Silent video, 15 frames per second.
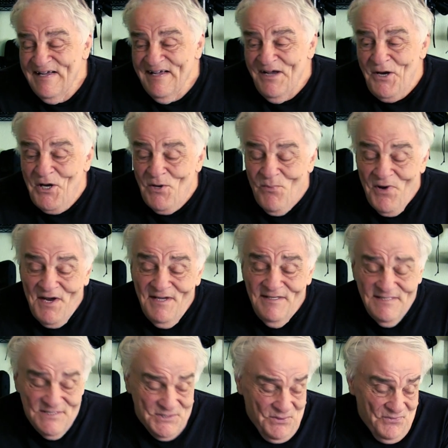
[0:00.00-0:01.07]
anyway,
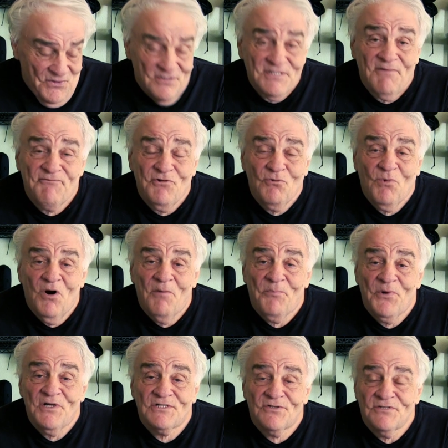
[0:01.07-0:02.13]
so there's a few more
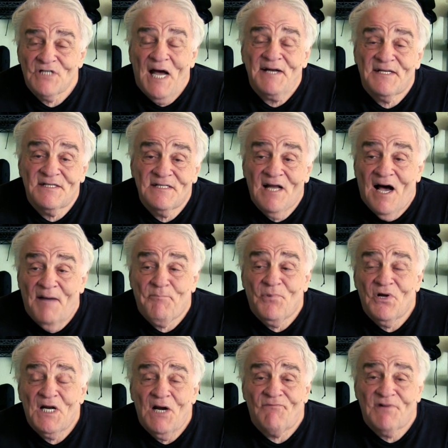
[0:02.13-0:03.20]
pictures. I
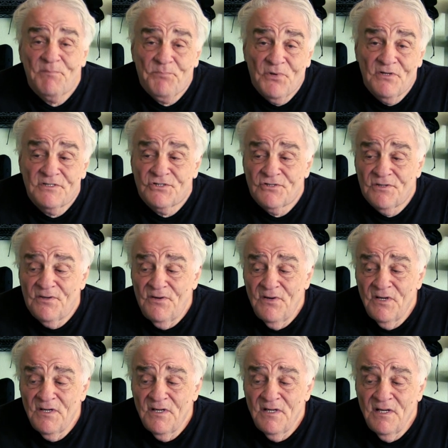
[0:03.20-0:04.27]
put every picture.
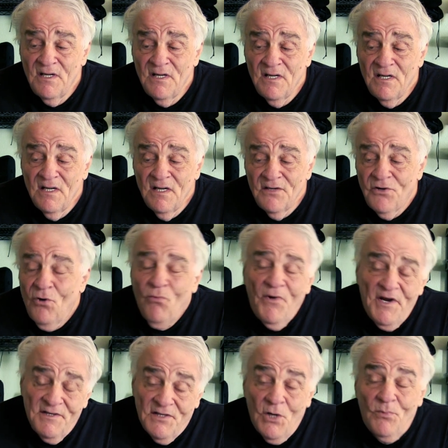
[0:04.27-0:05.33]
No,
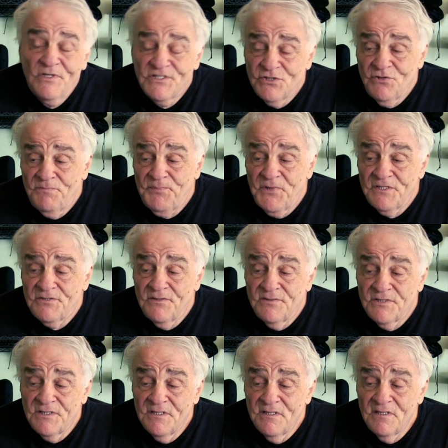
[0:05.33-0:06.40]
wait, there was 2
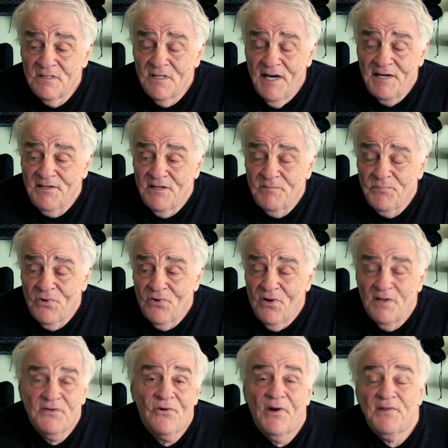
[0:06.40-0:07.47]
pictures I didn't put
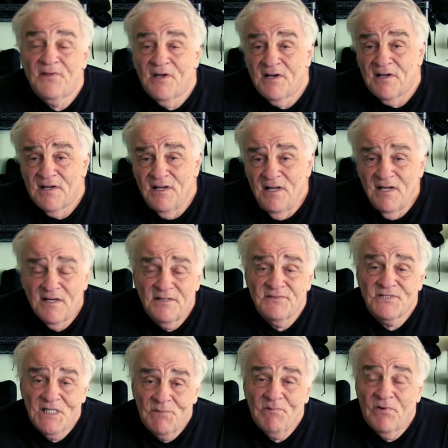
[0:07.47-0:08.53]
on there, I think,
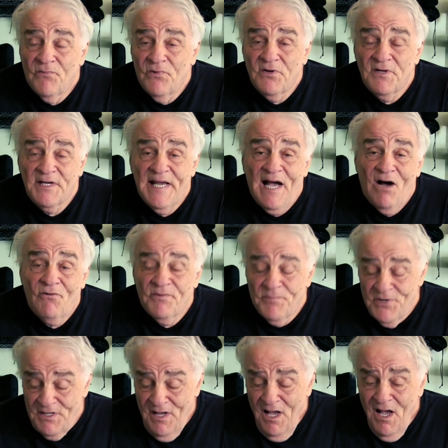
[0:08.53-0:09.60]
because they were really out.
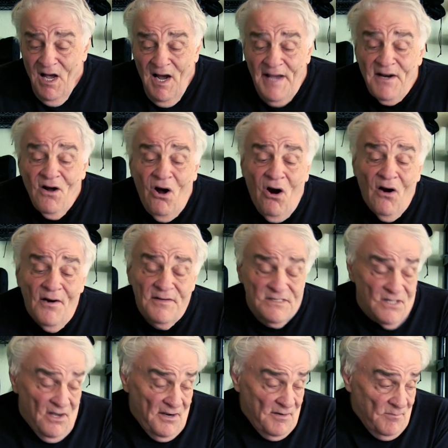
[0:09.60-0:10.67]
But I had a hard
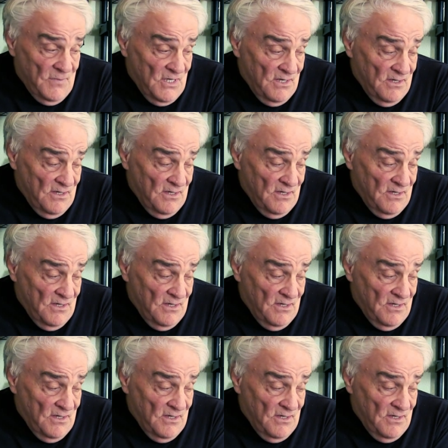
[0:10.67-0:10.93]
time